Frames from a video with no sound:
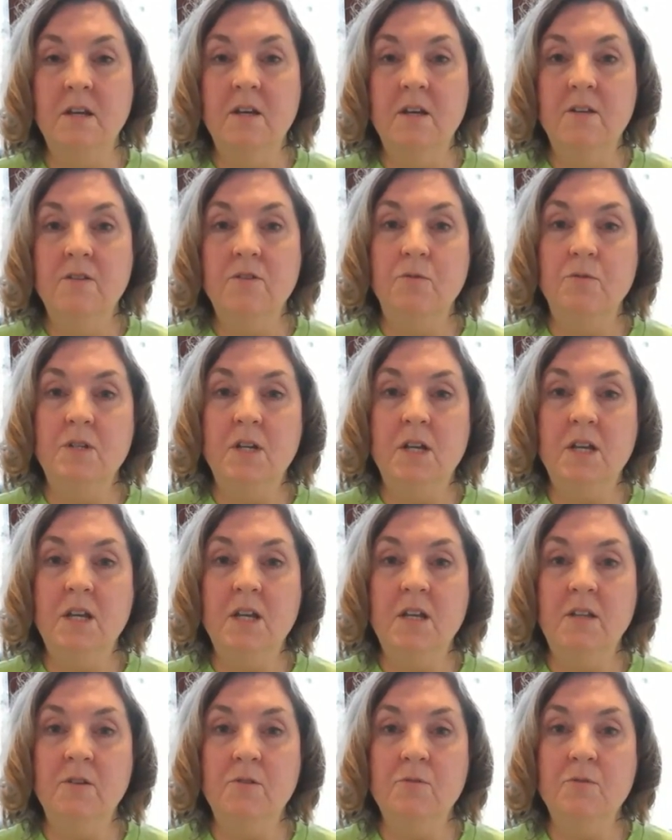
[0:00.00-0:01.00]
So
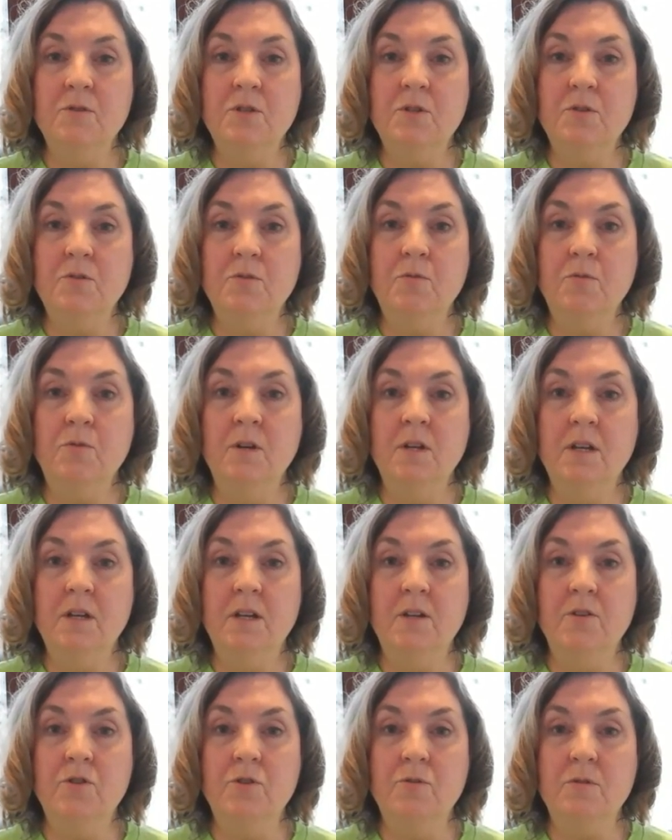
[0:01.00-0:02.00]
taking those two
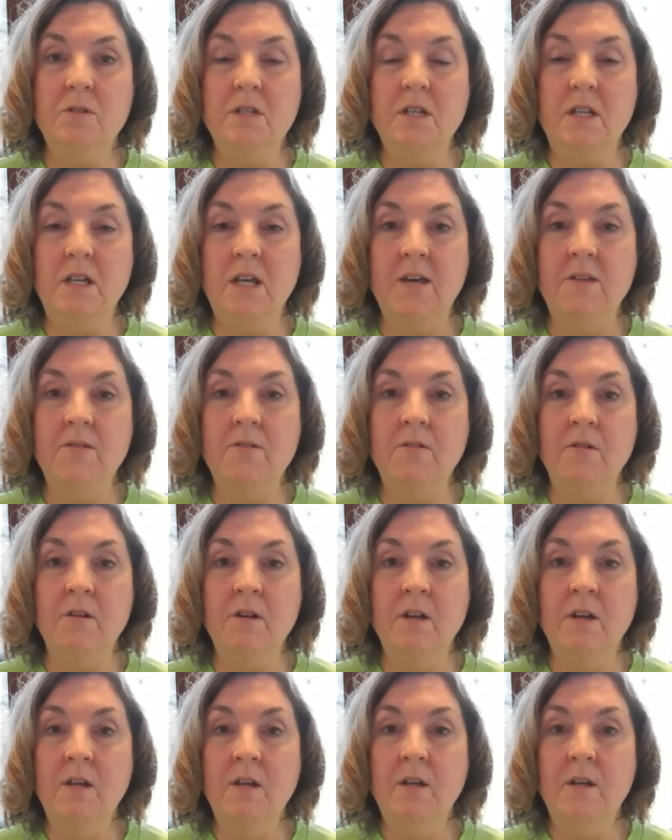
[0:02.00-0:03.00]
issues together,
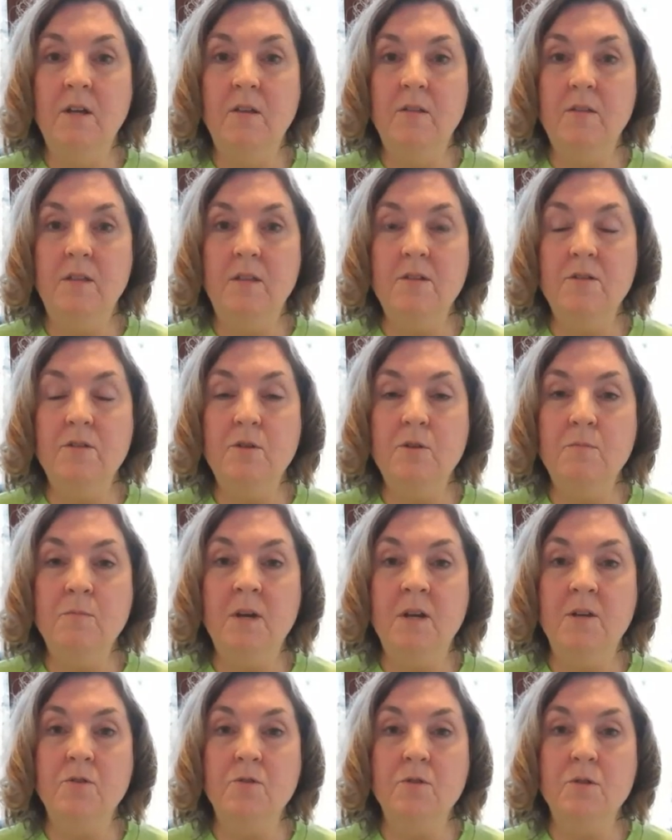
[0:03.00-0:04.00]
these two
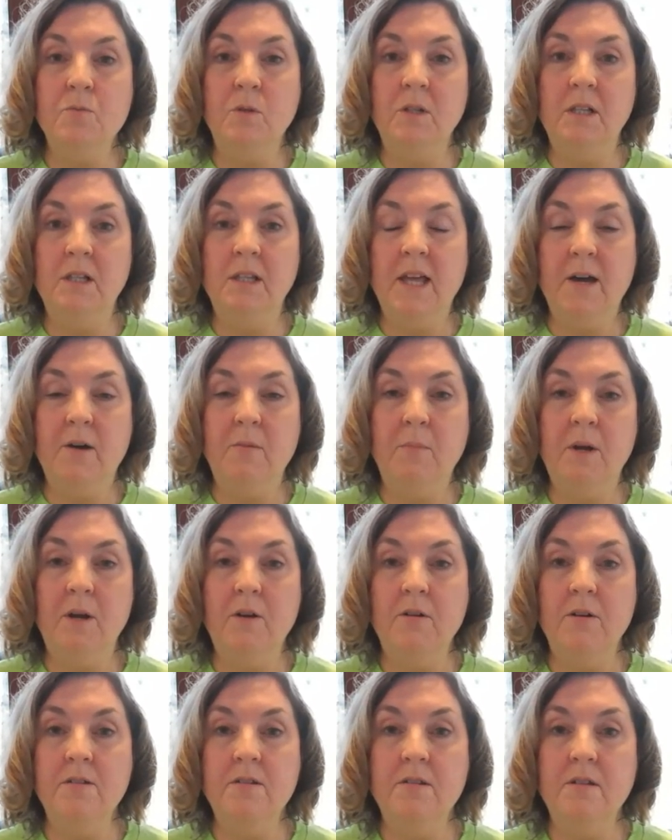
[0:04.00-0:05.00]
measures will allow
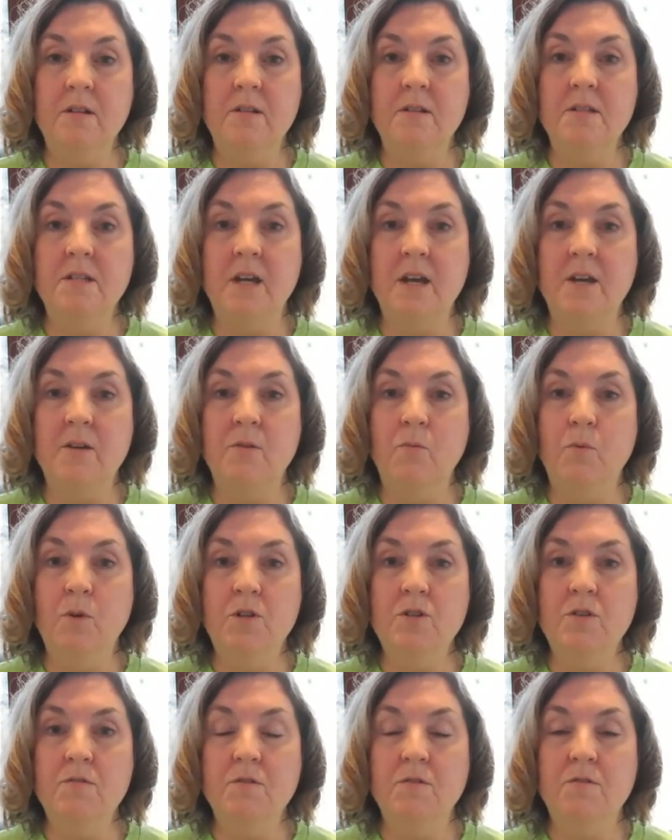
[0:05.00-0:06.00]
parents to decide
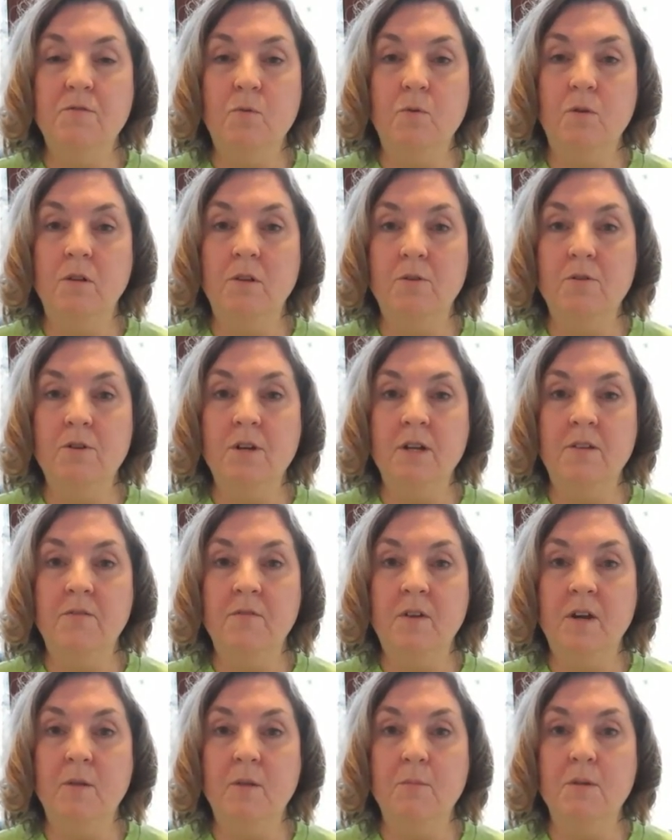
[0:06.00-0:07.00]
which of the four learning
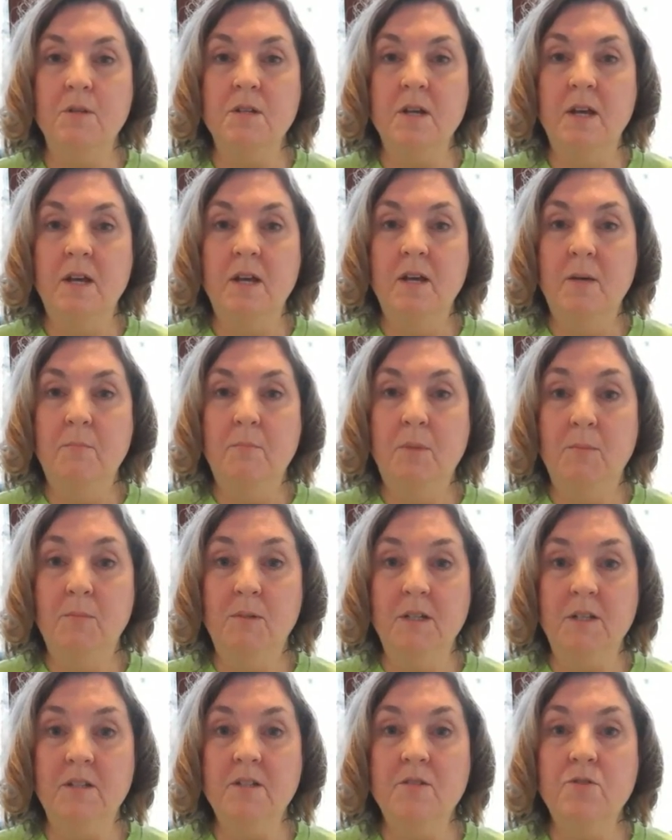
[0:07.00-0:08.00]
environments,
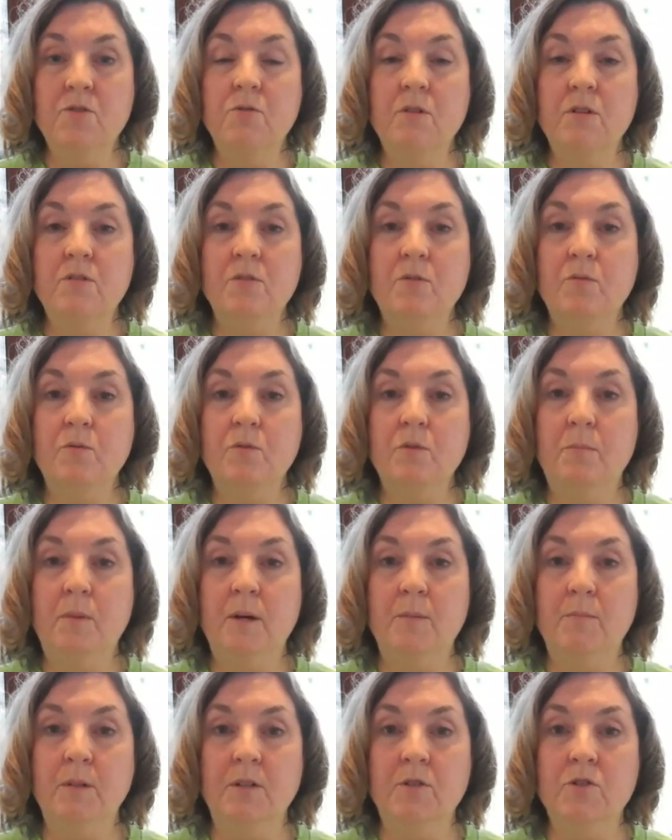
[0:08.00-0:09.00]
public district school,
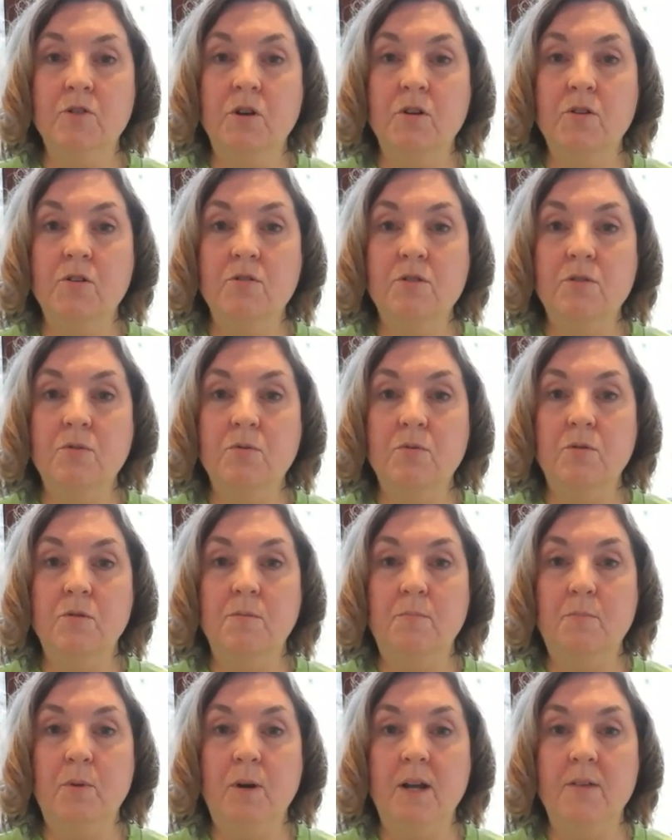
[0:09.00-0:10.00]
public charter
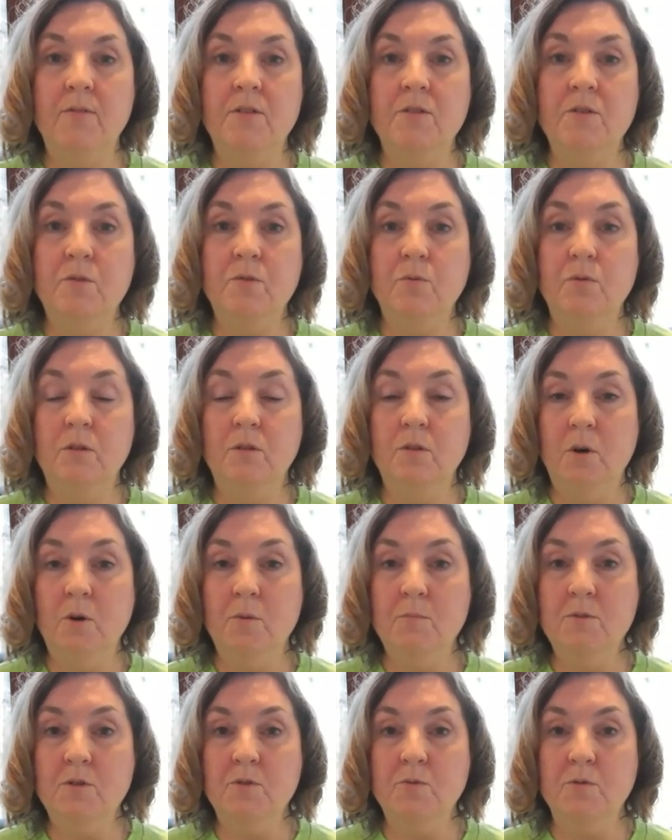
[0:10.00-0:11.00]
school, private school,
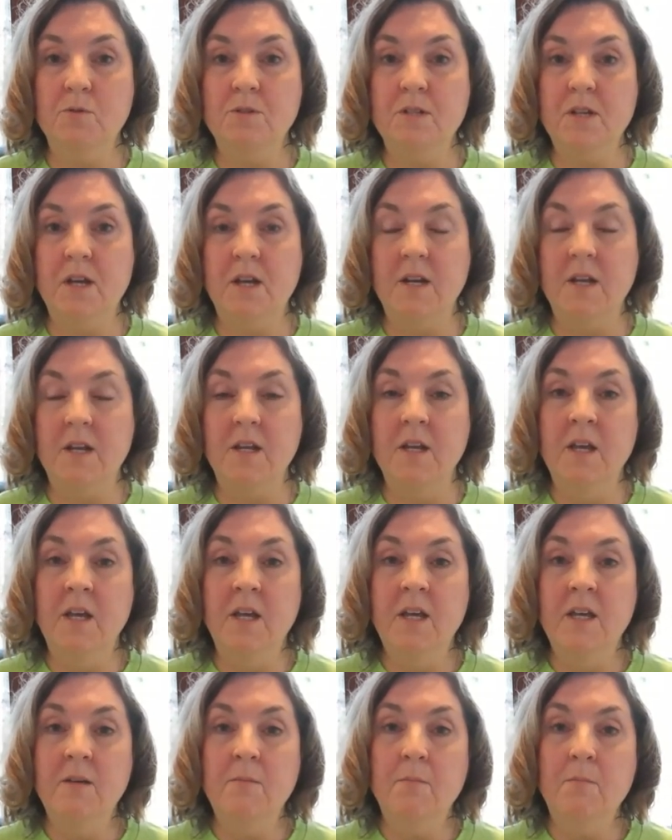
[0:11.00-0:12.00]
homeschool setting,
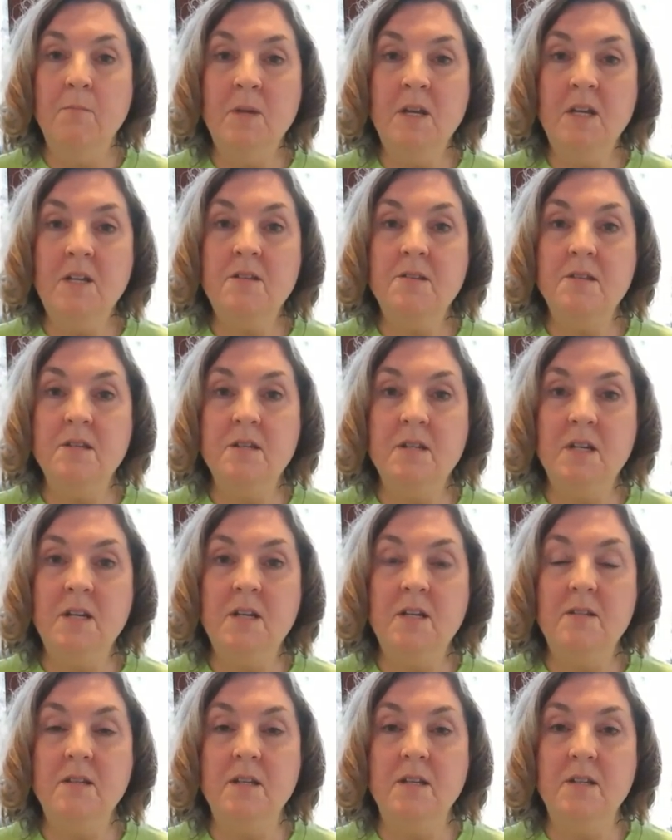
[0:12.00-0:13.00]
meets the
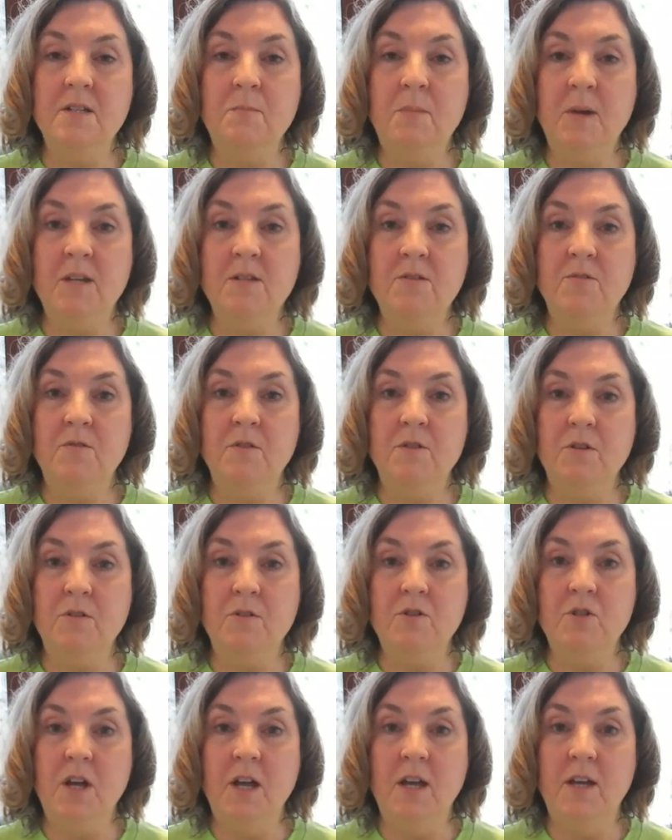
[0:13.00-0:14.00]
needs and is best for their
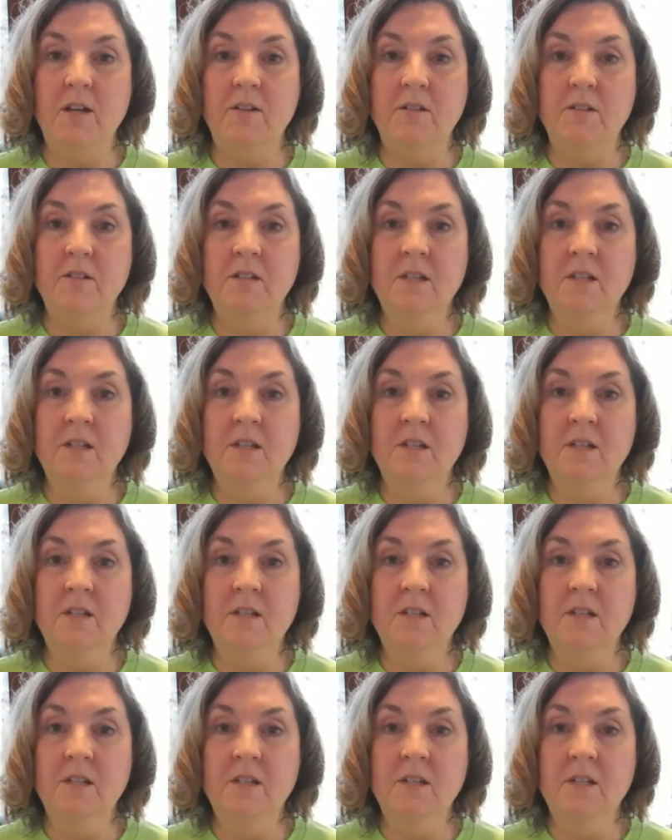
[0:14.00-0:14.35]
child.